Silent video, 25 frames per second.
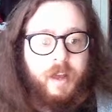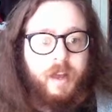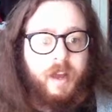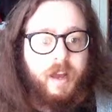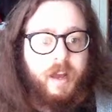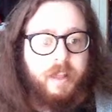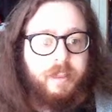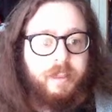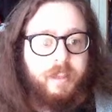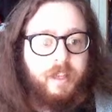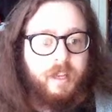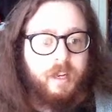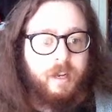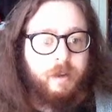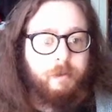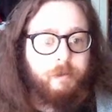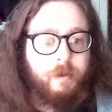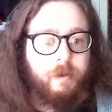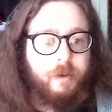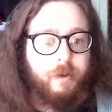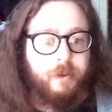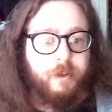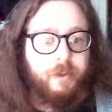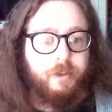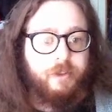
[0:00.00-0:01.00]
and then I'm
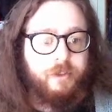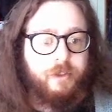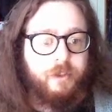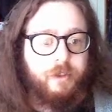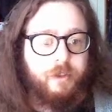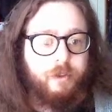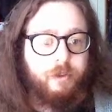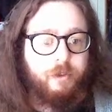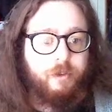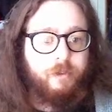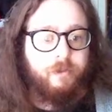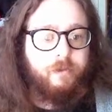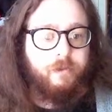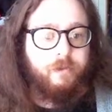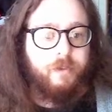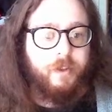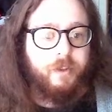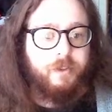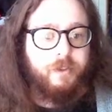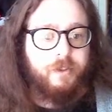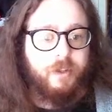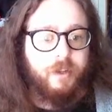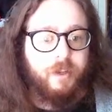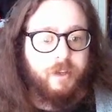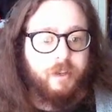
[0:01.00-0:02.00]
going to
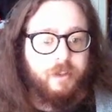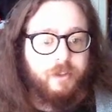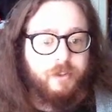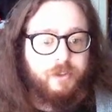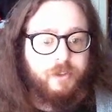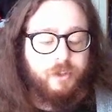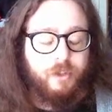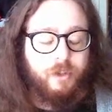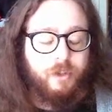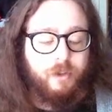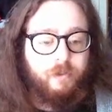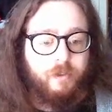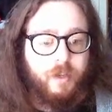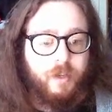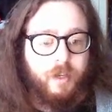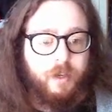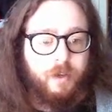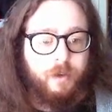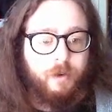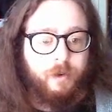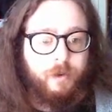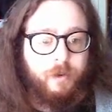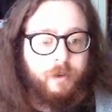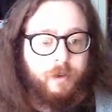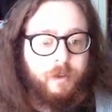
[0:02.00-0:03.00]
filter this new
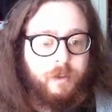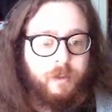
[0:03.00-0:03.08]
view